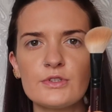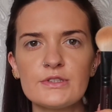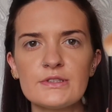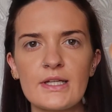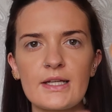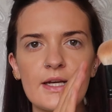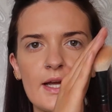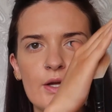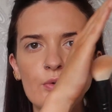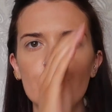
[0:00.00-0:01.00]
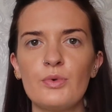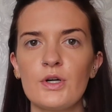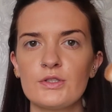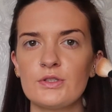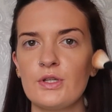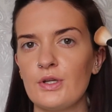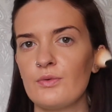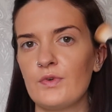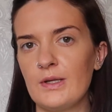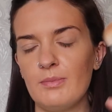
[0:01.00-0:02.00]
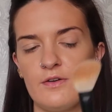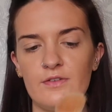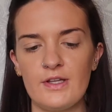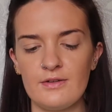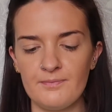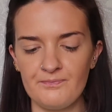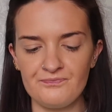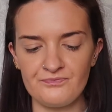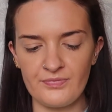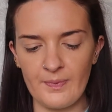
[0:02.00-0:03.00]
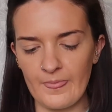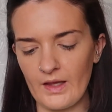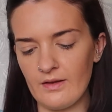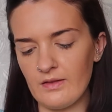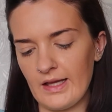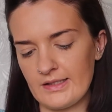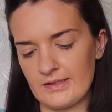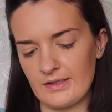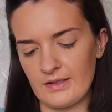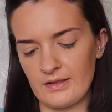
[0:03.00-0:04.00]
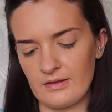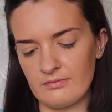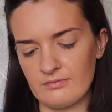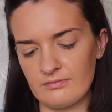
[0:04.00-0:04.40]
which is like an angled brush so you can really buff in. And that is the...